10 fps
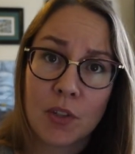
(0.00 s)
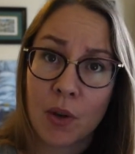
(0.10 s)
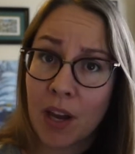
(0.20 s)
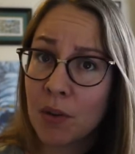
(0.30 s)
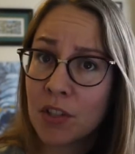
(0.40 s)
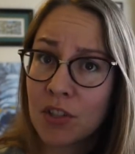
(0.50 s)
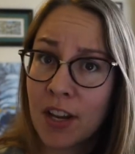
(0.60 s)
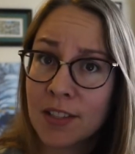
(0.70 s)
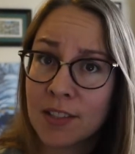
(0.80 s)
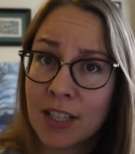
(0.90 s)
So I would
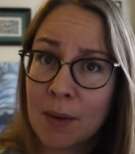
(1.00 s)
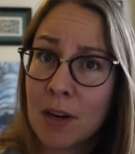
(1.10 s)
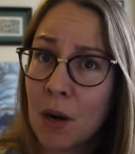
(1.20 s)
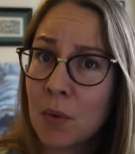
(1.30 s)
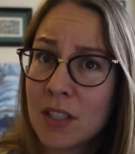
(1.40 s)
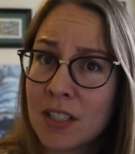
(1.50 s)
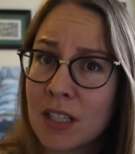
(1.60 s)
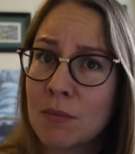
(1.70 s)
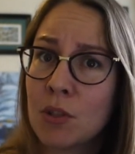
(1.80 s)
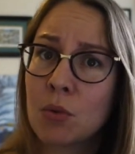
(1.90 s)
suggest coming up with
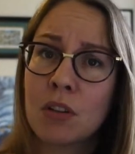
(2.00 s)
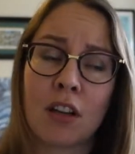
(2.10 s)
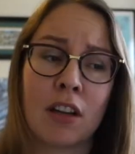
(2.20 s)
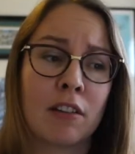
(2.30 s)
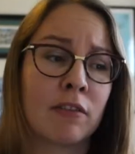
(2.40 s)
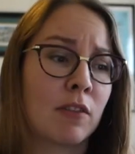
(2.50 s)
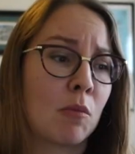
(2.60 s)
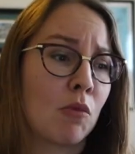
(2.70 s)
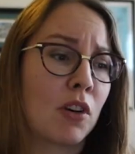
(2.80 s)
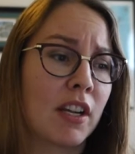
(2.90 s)
some sort
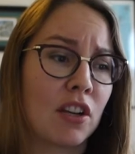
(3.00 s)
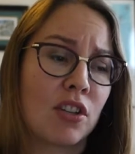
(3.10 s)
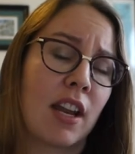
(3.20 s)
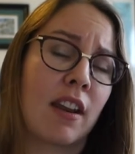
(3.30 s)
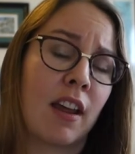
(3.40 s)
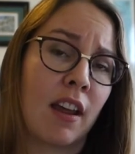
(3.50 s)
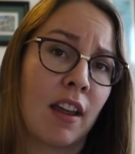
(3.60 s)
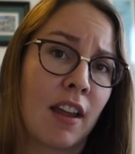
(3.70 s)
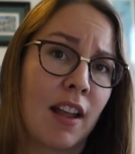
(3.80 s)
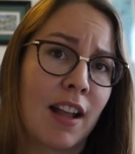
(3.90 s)
of morning
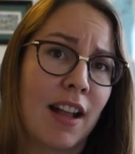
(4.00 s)
agenda